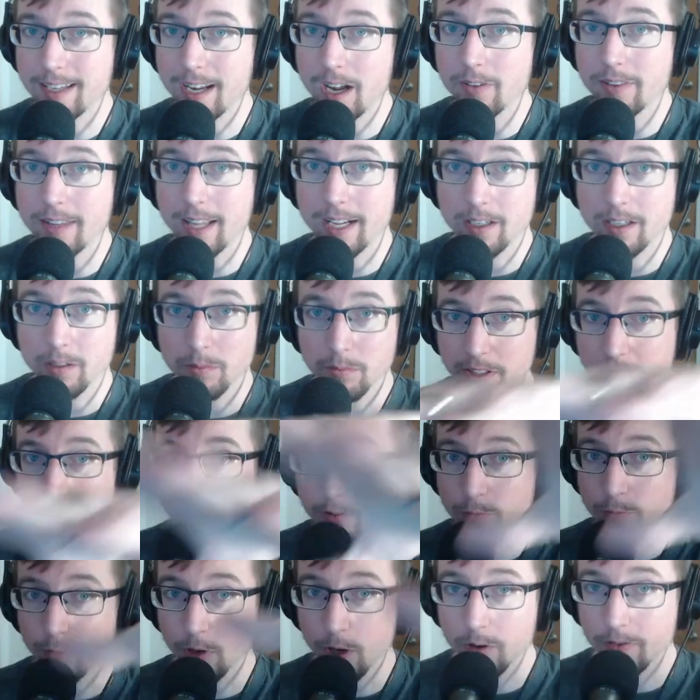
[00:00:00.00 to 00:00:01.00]
that complete
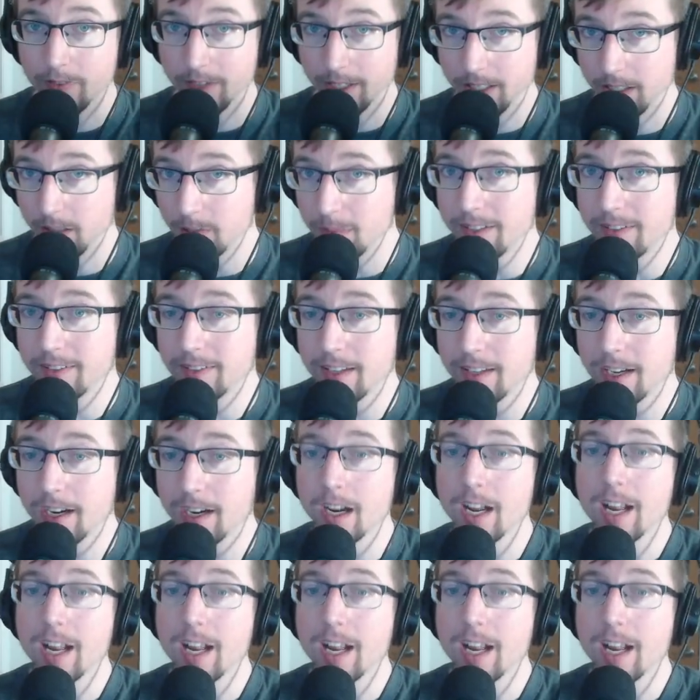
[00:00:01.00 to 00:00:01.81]
row of enemies there,